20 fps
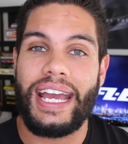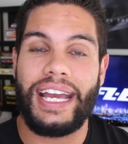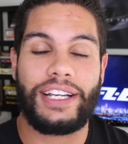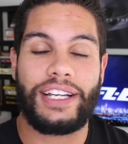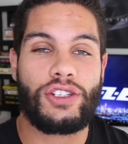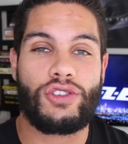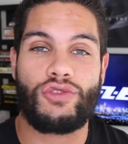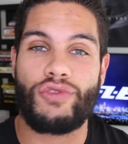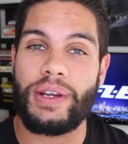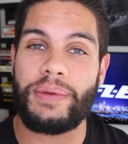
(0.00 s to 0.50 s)

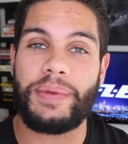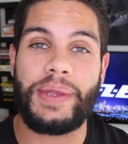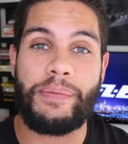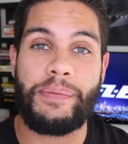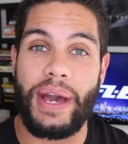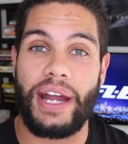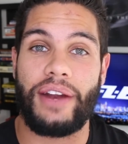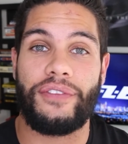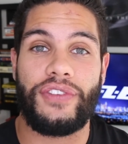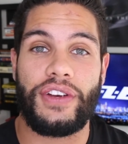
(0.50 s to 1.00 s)
Extremely
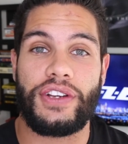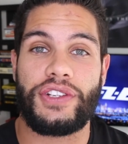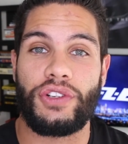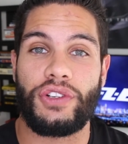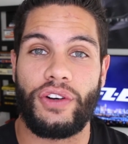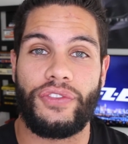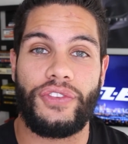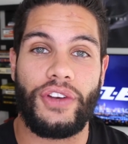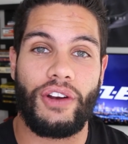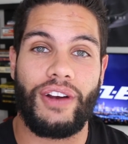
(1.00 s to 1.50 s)

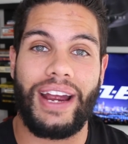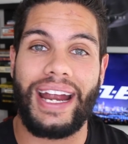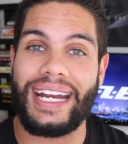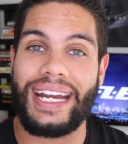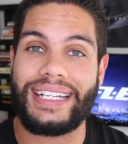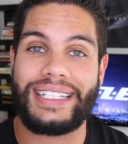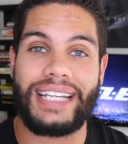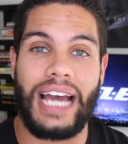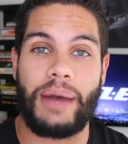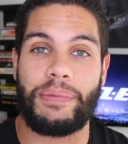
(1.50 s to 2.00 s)
beneficial if you're
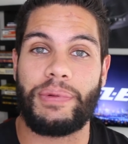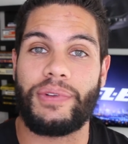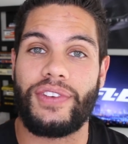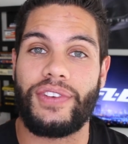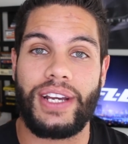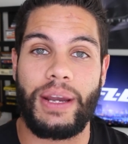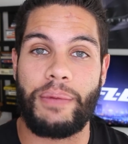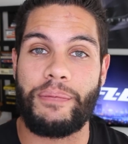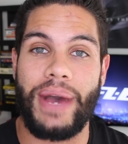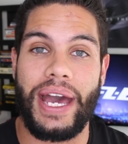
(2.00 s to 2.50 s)
any type of
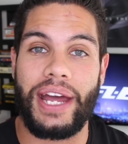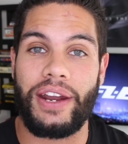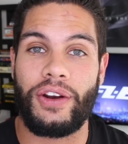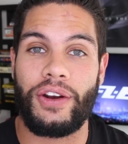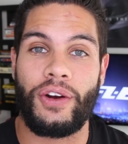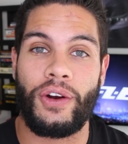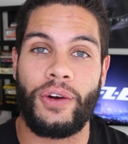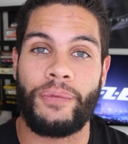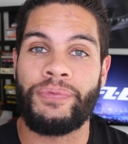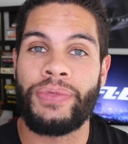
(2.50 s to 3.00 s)
a
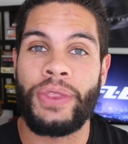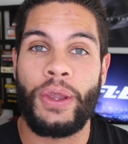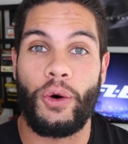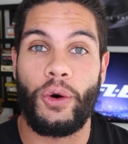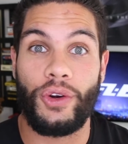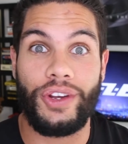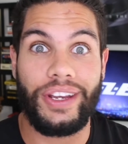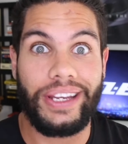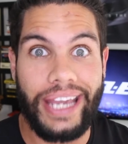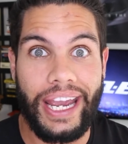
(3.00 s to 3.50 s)
competitor
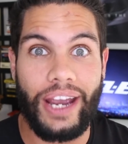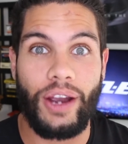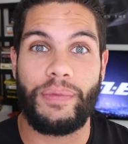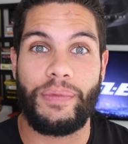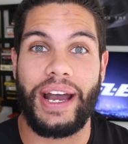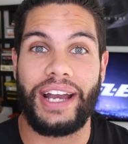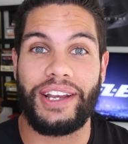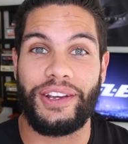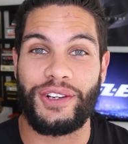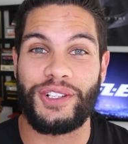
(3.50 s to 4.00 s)
or you care
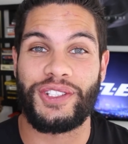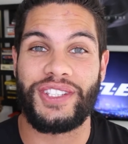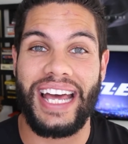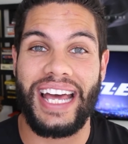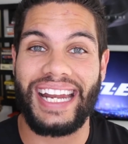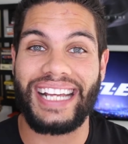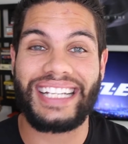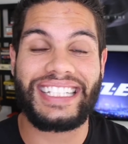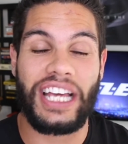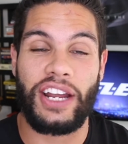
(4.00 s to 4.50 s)
about your
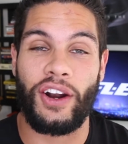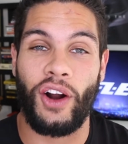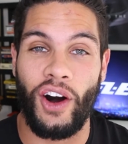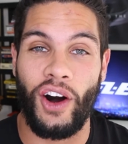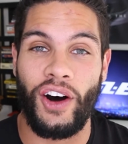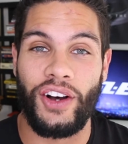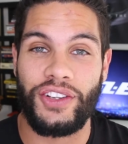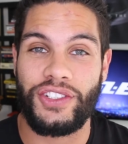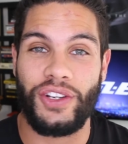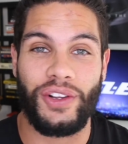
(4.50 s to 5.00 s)
aesthetics at
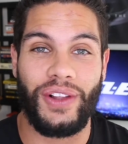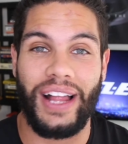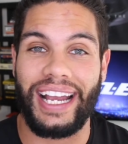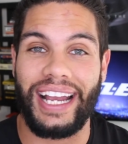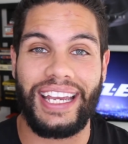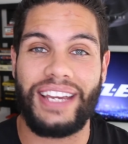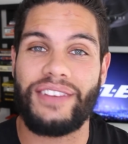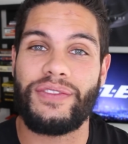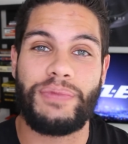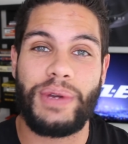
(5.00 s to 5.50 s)
all. So
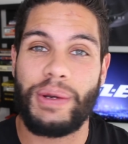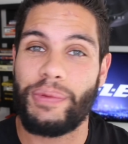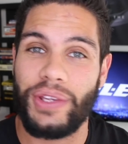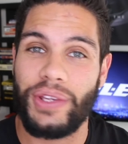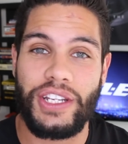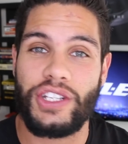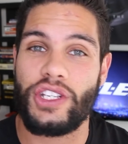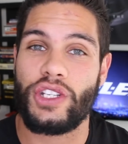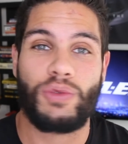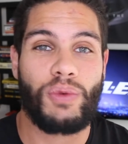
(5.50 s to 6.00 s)
like even people
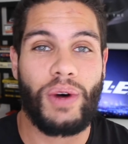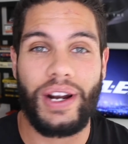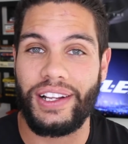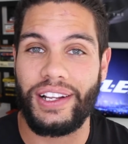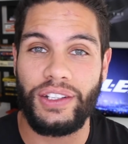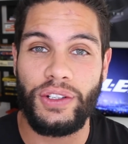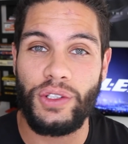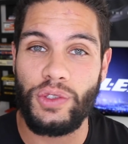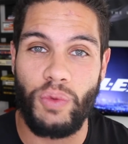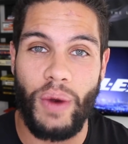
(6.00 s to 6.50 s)
that just want
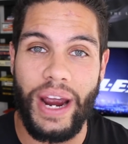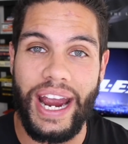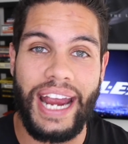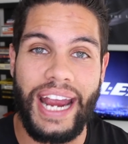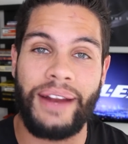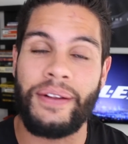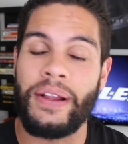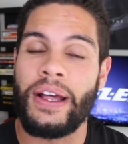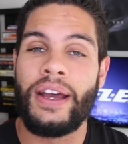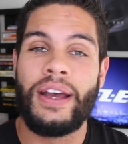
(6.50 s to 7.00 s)
to lose
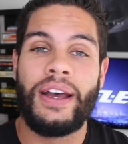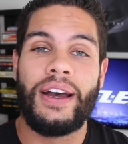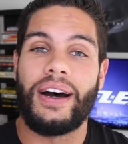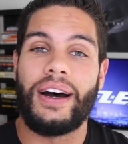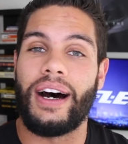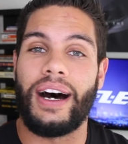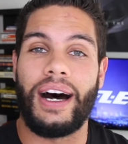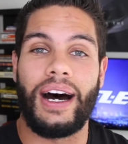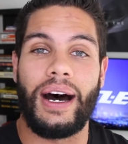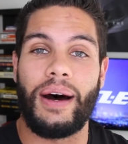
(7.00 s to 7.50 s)
weight,
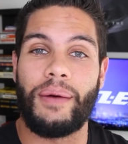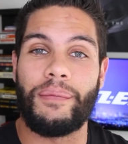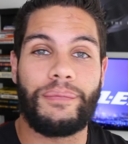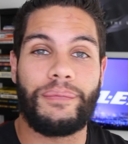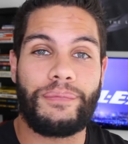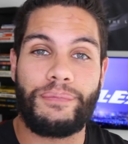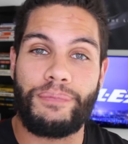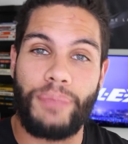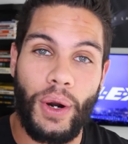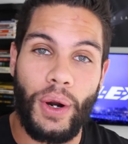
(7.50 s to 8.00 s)

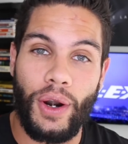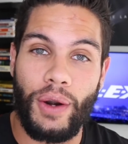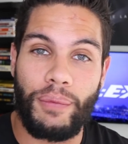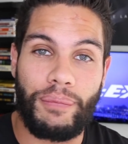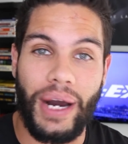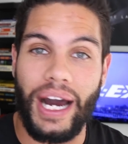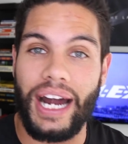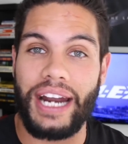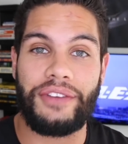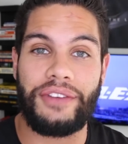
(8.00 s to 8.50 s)
um, burn
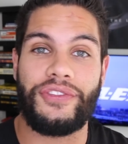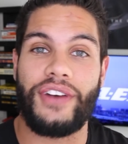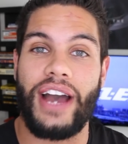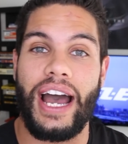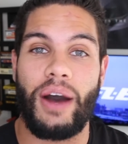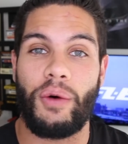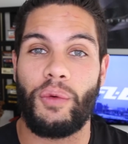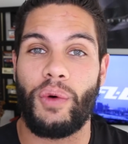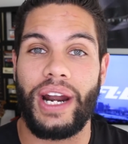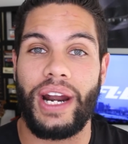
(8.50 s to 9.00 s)
body
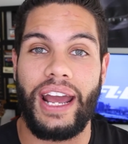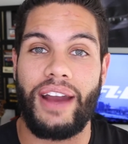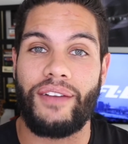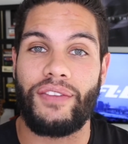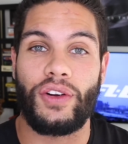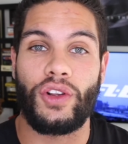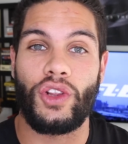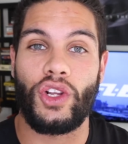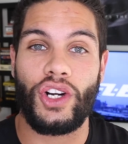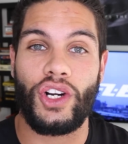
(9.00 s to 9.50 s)
fat,
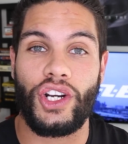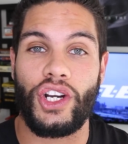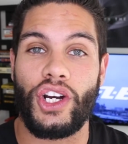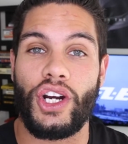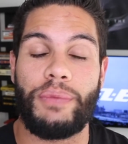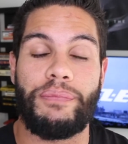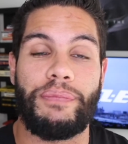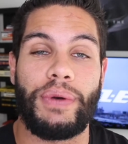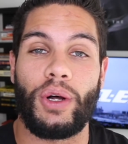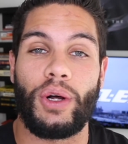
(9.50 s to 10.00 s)
whatever, look
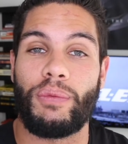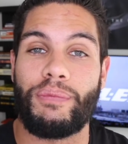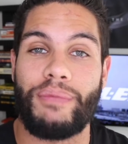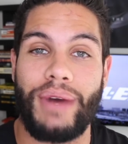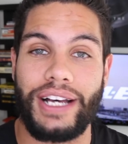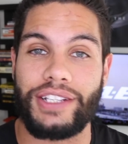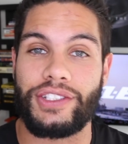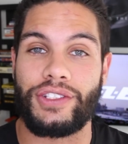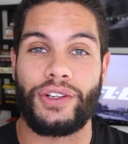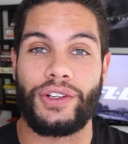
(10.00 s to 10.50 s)
good, build
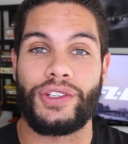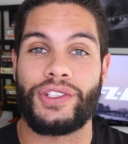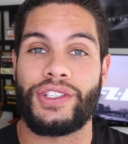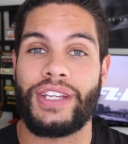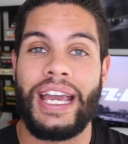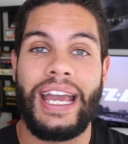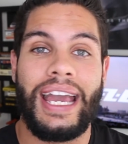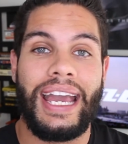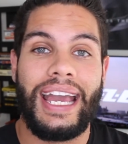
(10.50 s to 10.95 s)
muscles.